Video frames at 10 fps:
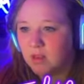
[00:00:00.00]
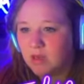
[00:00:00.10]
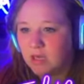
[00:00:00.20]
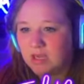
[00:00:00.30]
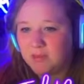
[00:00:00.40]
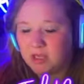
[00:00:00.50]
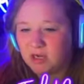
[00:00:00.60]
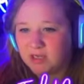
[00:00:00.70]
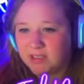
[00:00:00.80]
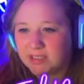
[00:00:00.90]
Now I'm
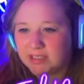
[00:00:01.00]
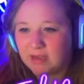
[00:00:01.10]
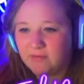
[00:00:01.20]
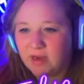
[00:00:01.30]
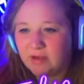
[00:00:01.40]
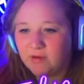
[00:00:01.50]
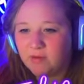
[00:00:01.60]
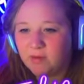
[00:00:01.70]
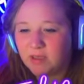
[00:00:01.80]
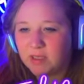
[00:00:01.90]
curious because I've never
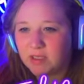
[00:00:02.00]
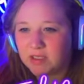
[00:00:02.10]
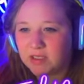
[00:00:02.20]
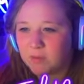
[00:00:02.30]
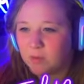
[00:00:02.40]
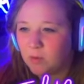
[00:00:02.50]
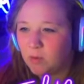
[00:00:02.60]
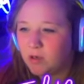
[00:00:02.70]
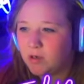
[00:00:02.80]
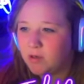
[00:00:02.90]
really
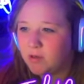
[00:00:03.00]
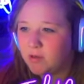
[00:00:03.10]
explored